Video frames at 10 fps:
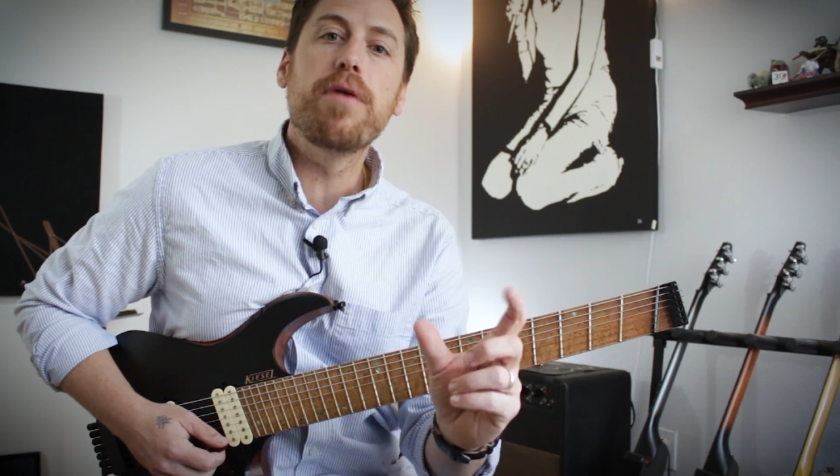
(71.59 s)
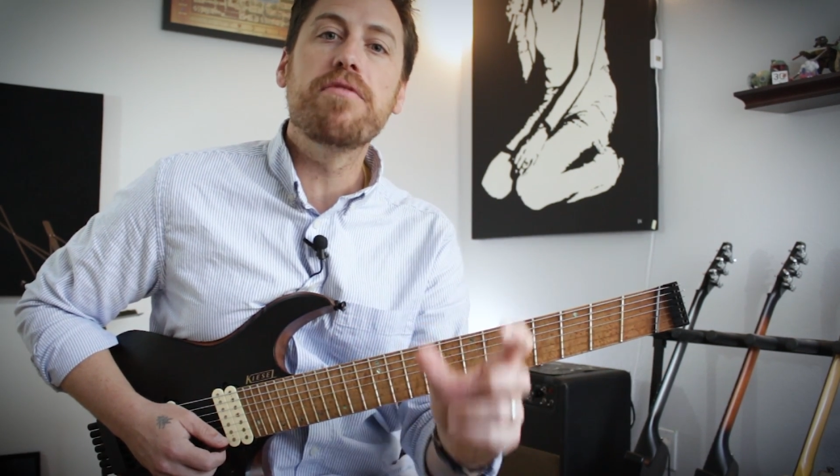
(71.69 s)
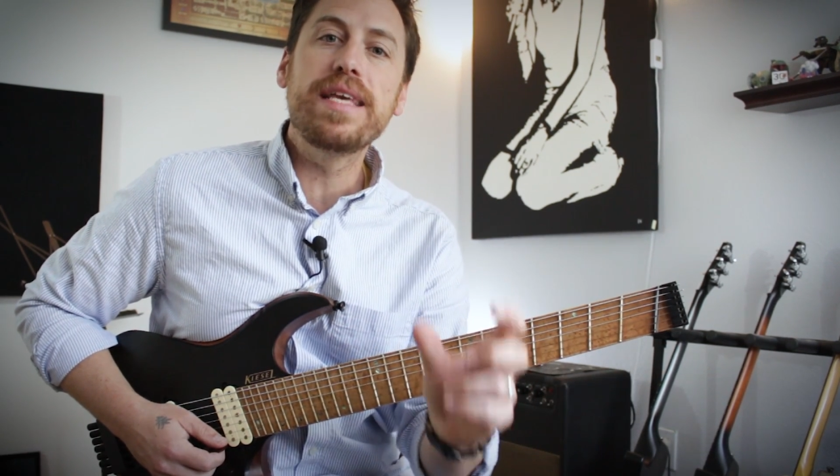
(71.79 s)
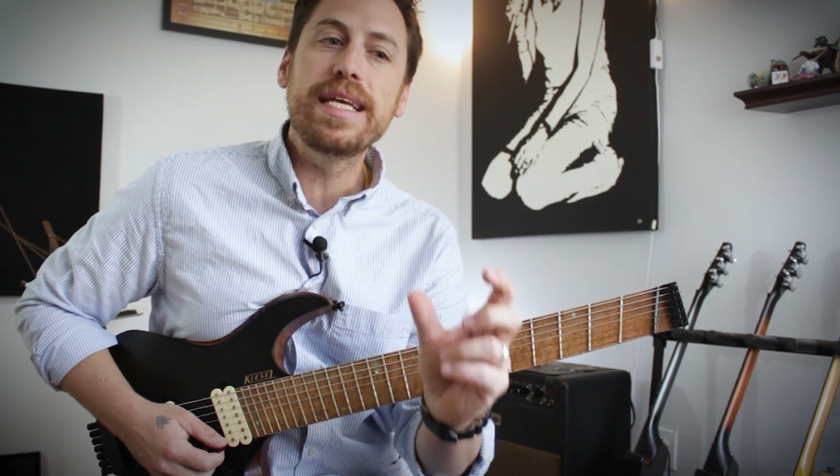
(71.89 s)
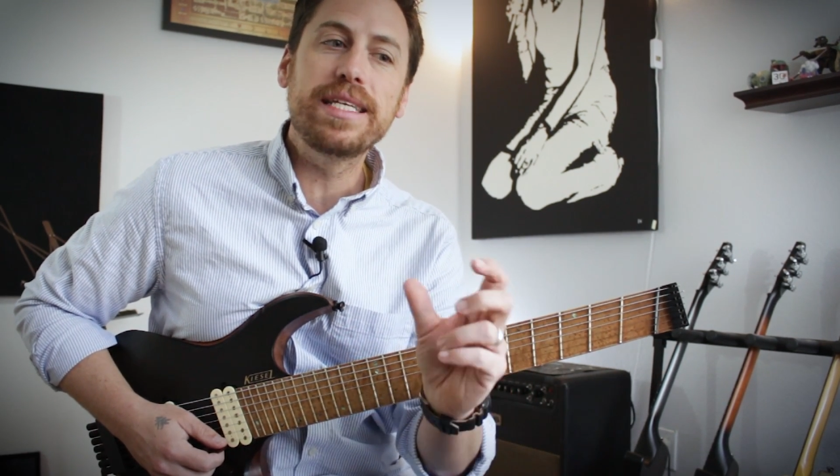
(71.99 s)

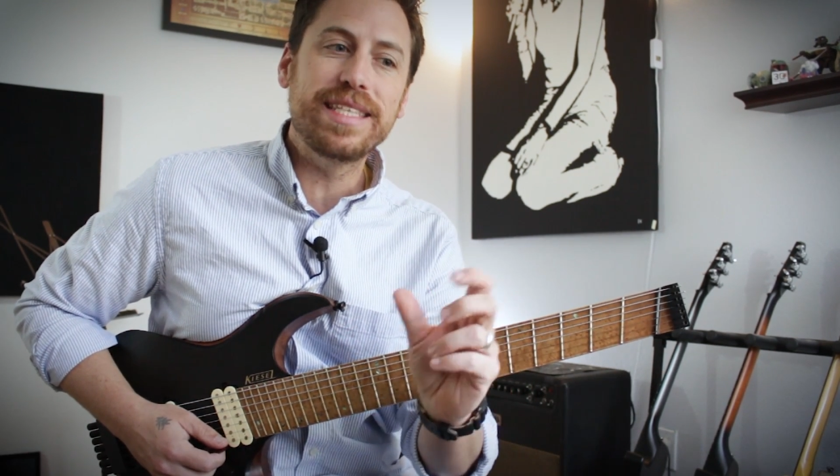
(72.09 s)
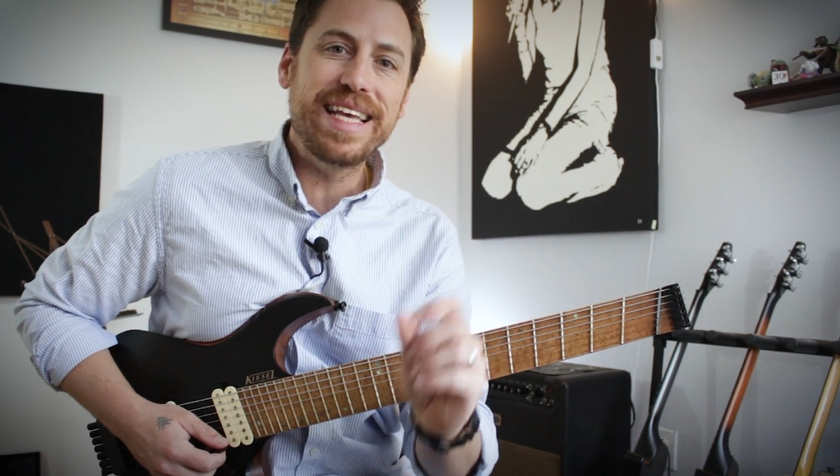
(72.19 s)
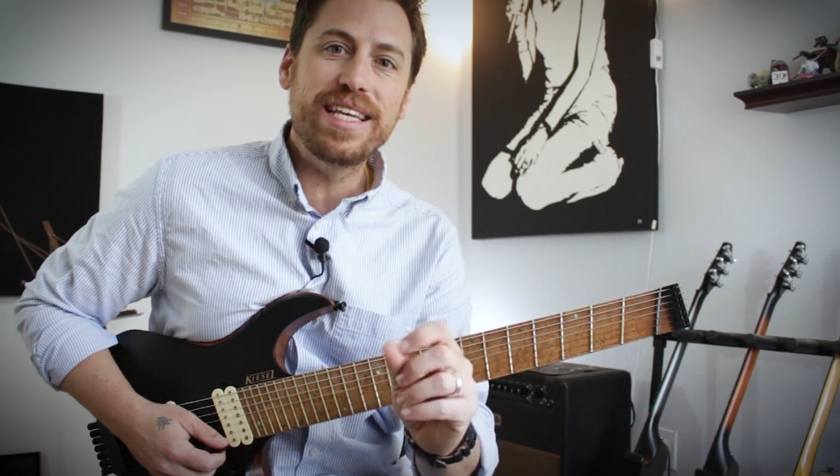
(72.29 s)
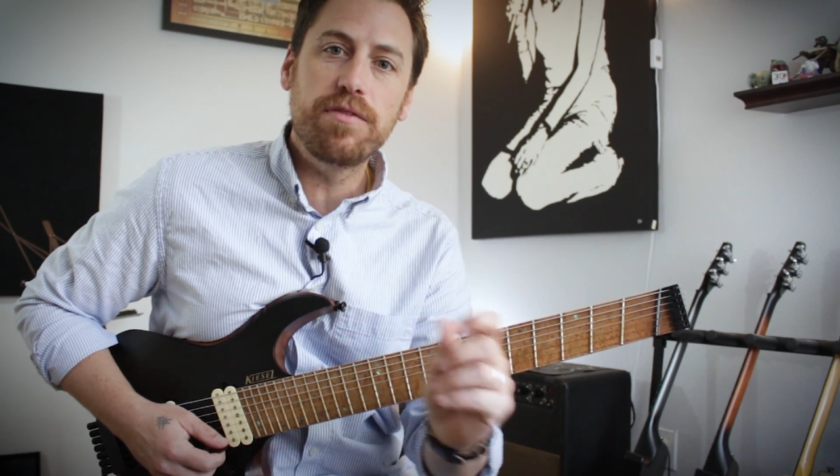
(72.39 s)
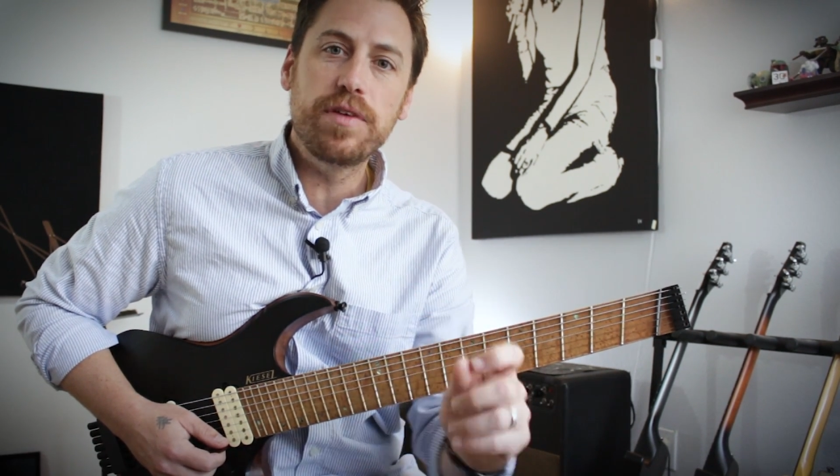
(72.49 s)
of these
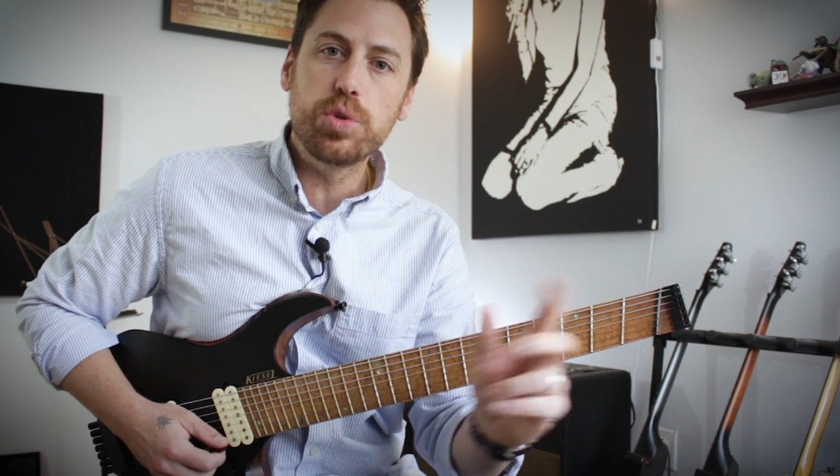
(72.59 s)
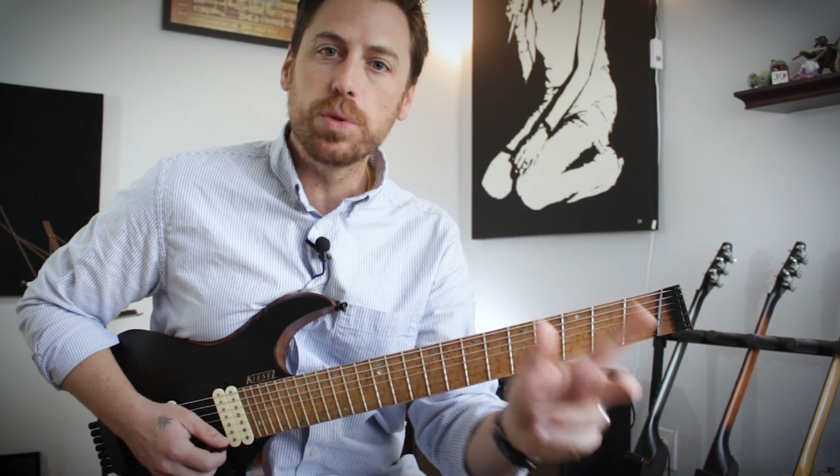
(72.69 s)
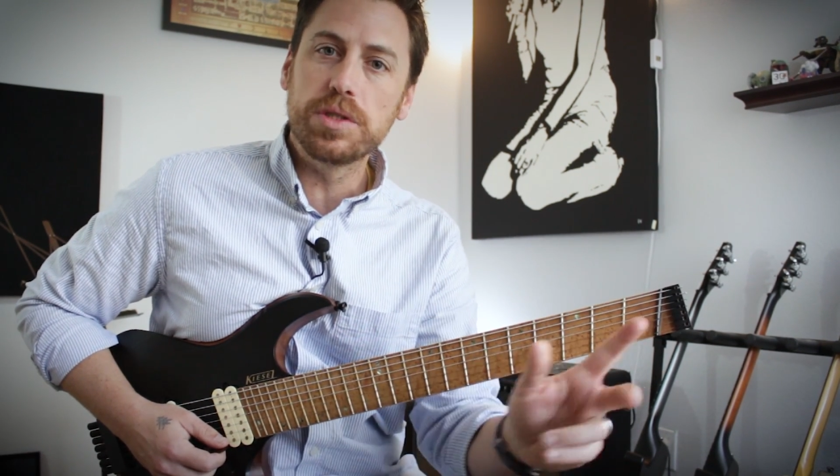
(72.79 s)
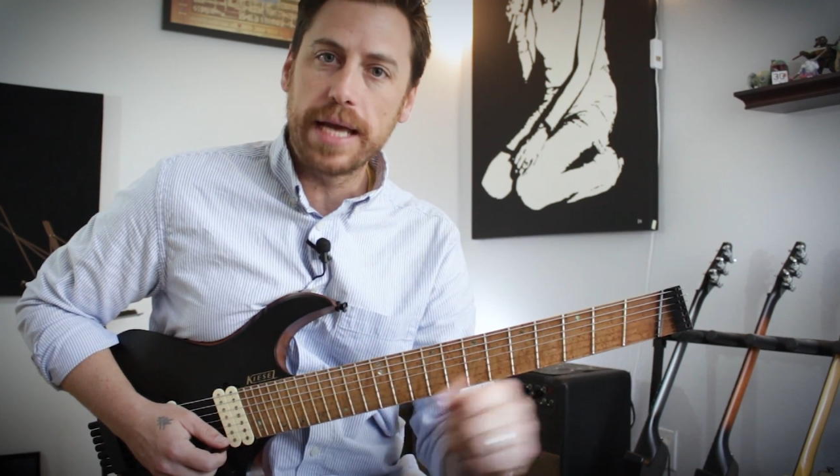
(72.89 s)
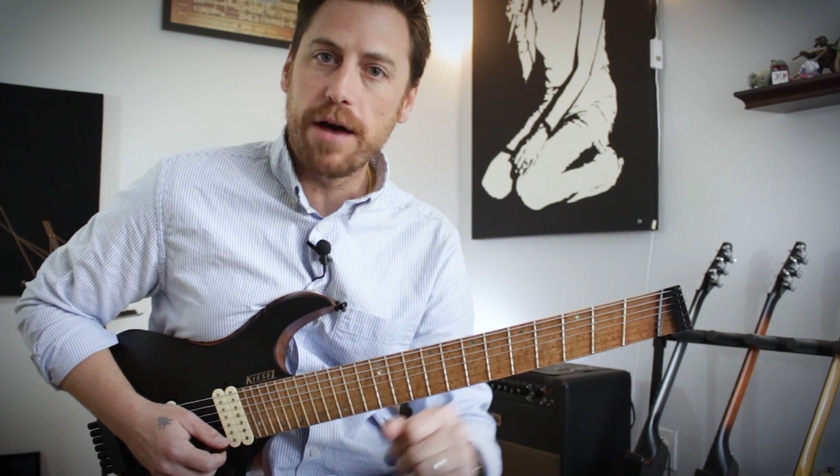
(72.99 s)

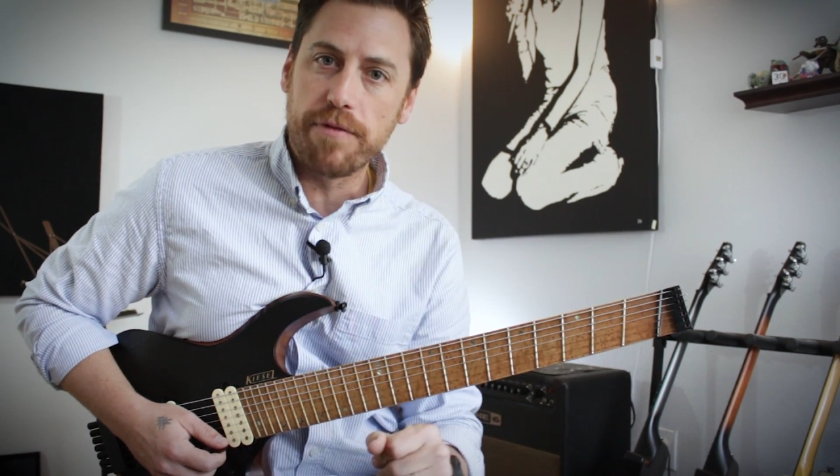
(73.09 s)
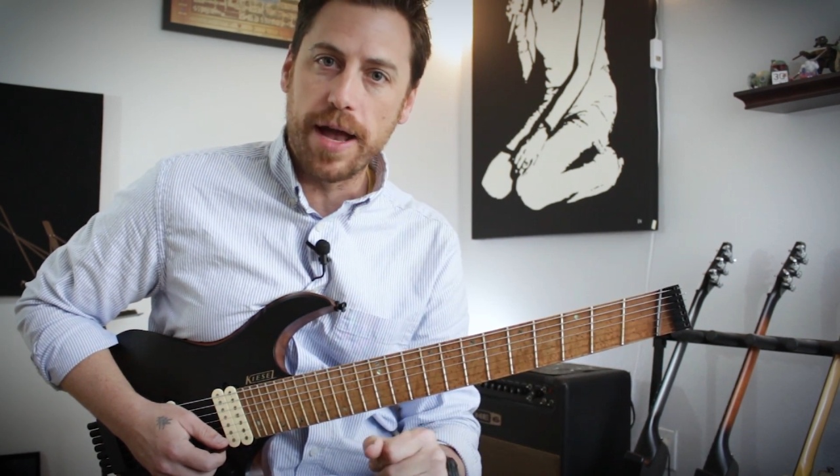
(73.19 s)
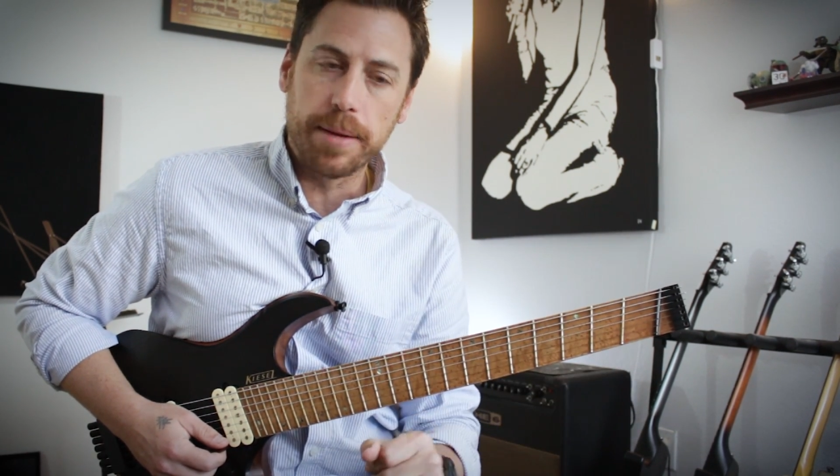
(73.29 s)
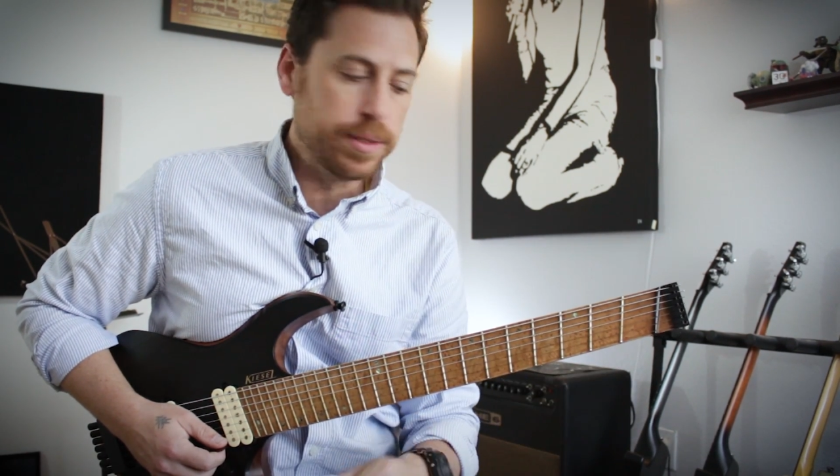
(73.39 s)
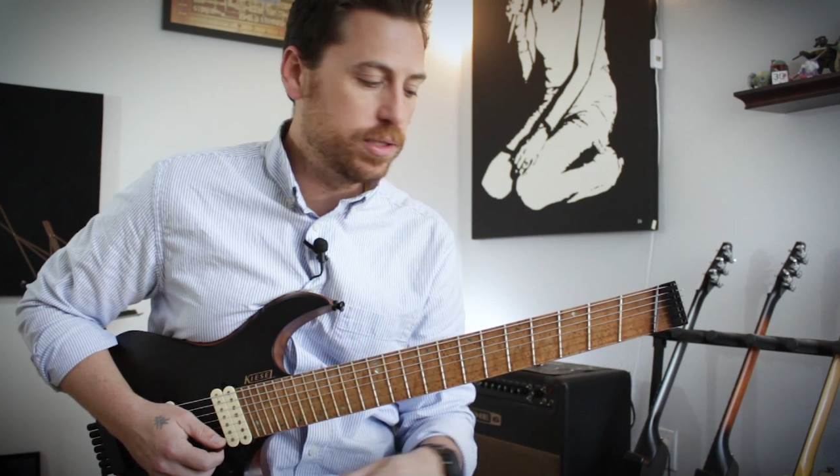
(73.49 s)
individual scale
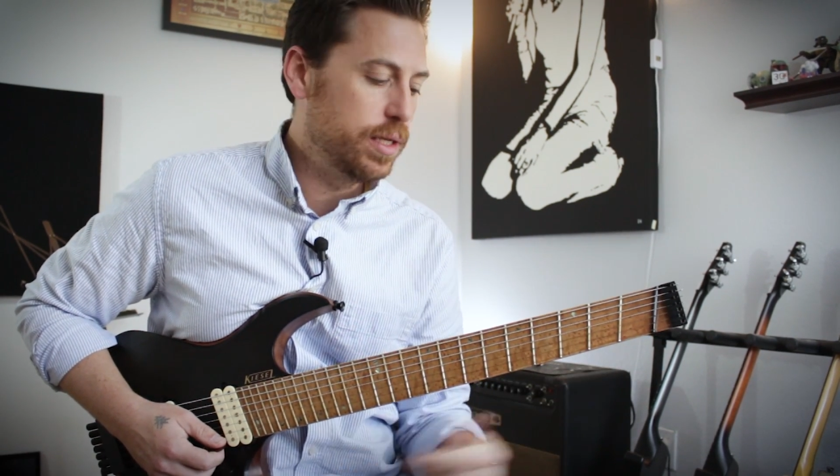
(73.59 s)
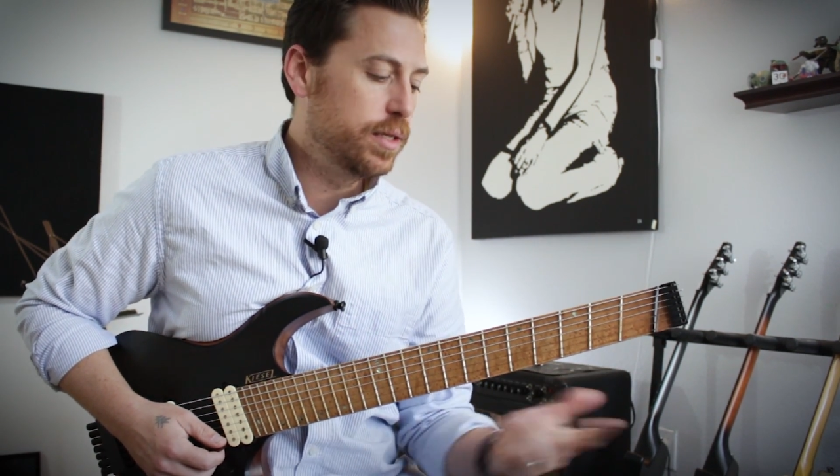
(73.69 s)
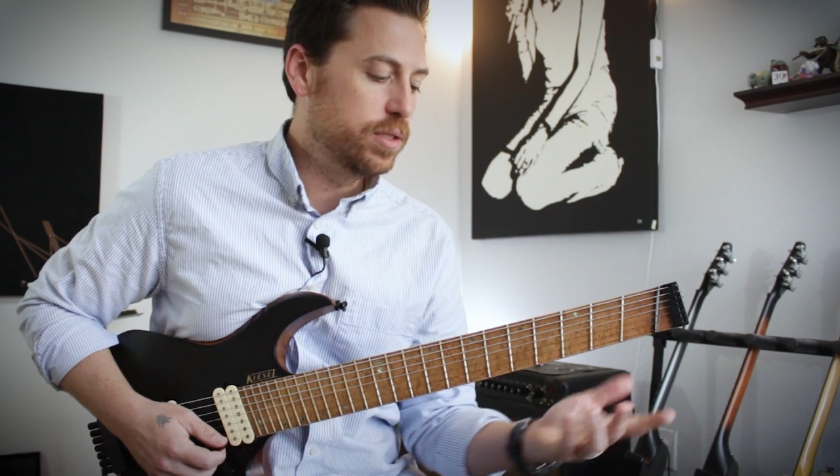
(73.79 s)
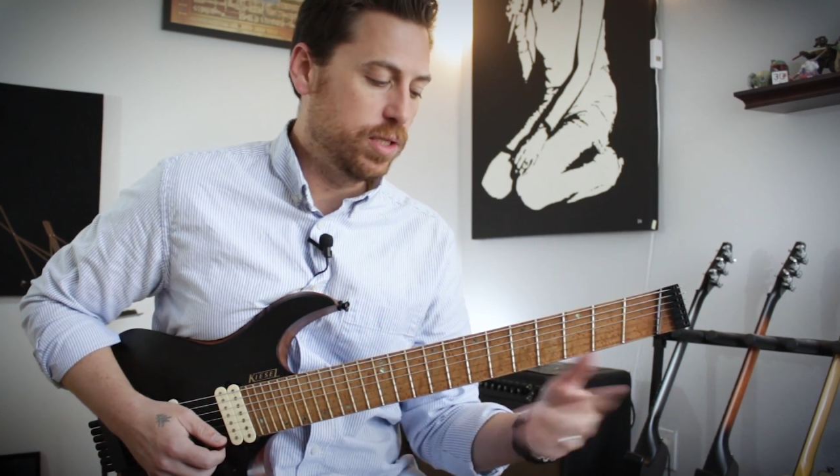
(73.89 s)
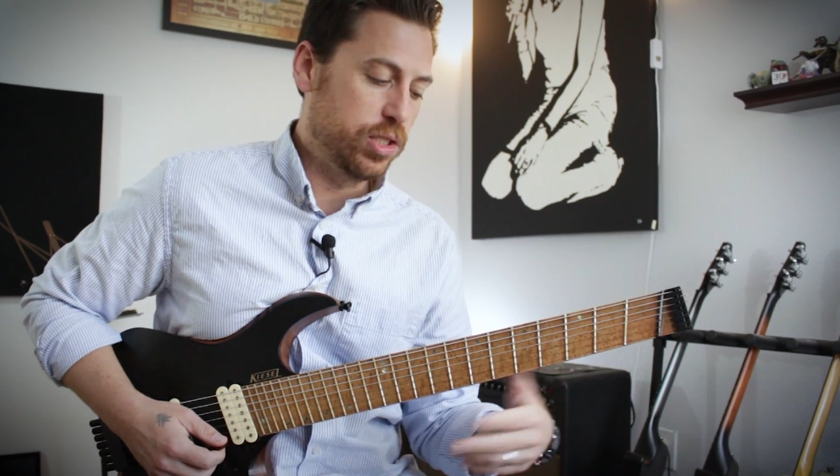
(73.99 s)
fragments,
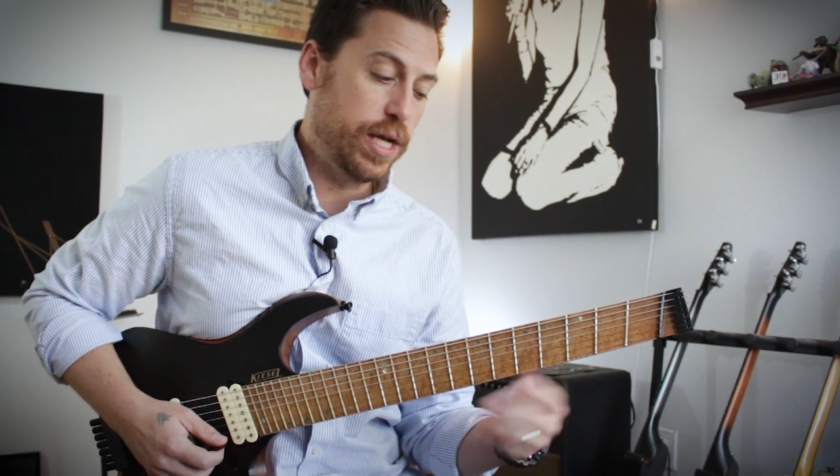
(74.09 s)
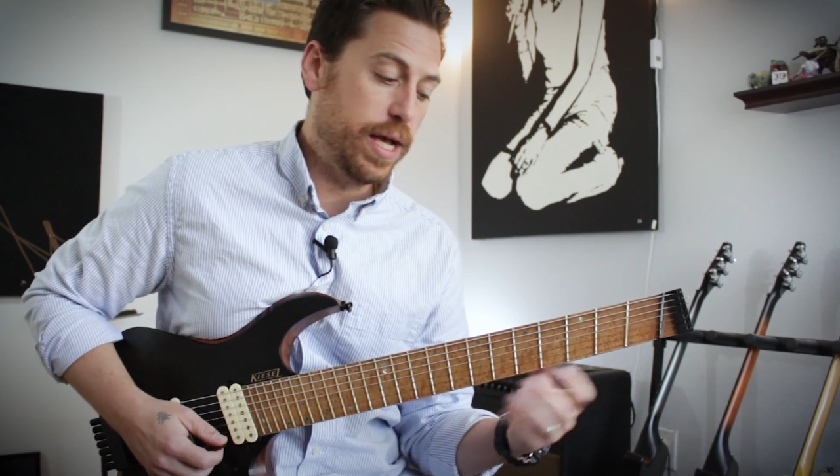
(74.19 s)
such